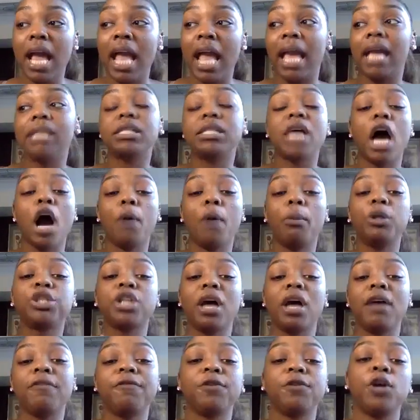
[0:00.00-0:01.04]
and how much
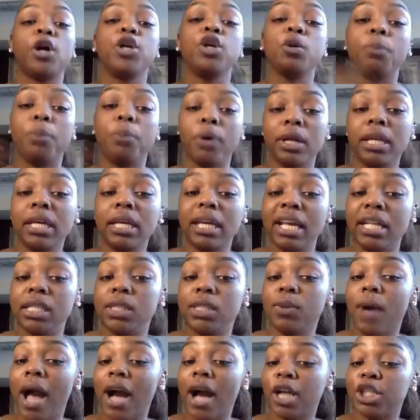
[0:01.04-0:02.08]
effort are you putting
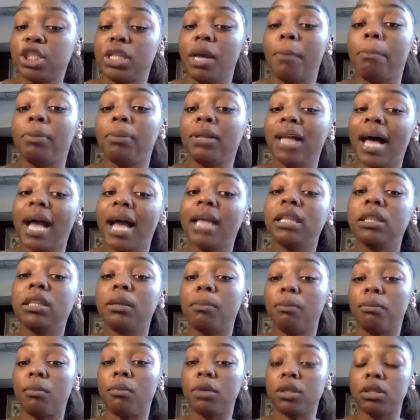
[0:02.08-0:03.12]
into actually applying the,
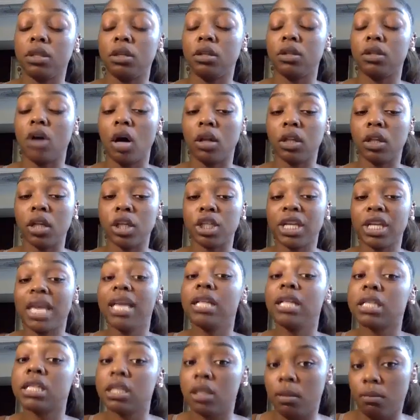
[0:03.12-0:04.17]
the knowledge
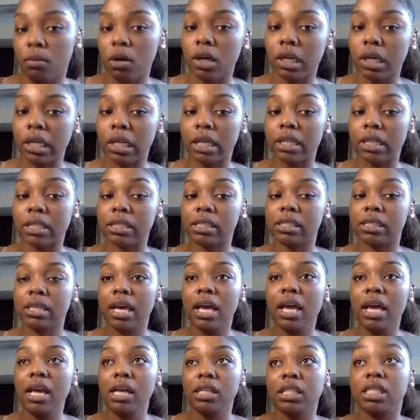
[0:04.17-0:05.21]
into the markets
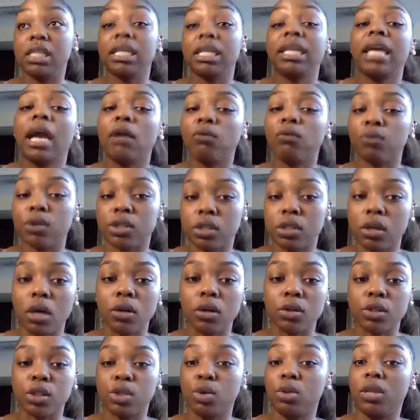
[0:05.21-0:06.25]
to get
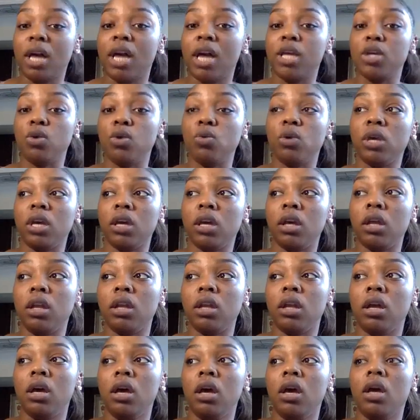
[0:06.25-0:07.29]
results so that you
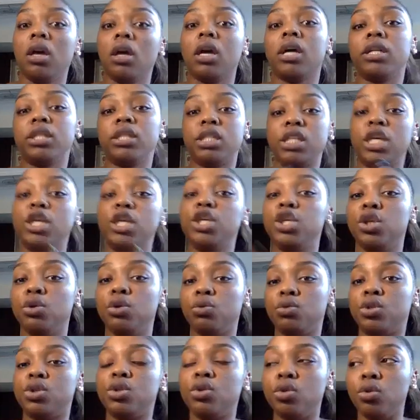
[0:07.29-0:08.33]
can
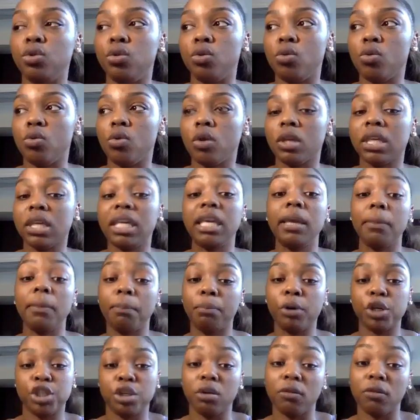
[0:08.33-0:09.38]
continue to keep
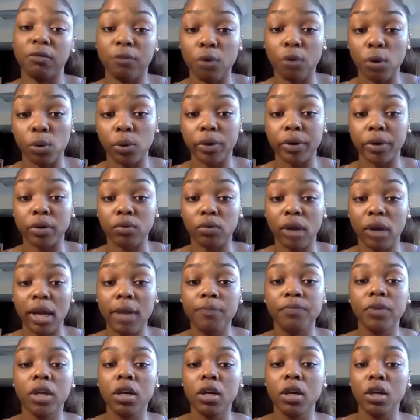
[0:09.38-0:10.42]
pushing forward right
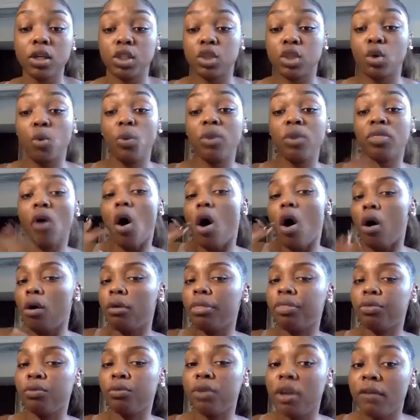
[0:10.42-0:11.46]
so with
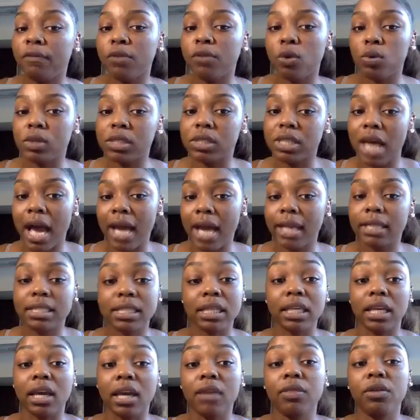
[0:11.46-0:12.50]
all three of those tied
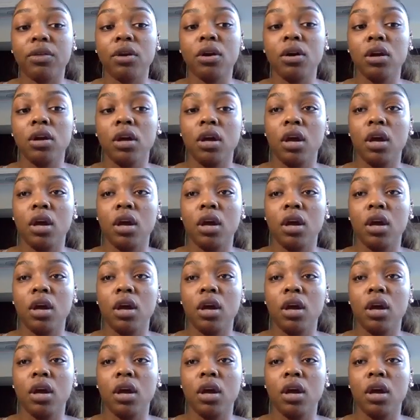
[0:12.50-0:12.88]
together